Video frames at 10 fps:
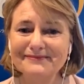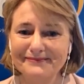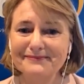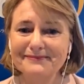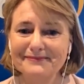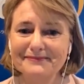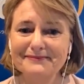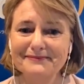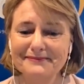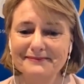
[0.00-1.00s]

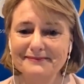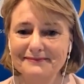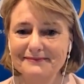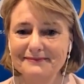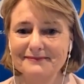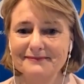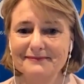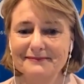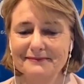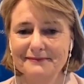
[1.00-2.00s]

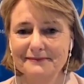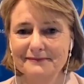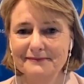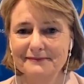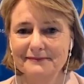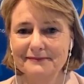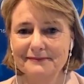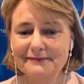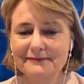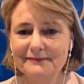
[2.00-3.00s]

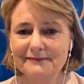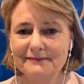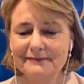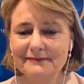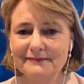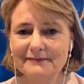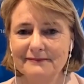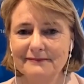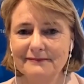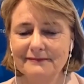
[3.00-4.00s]

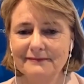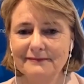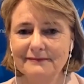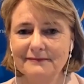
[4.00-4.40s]
No words are spoken by the person on screen.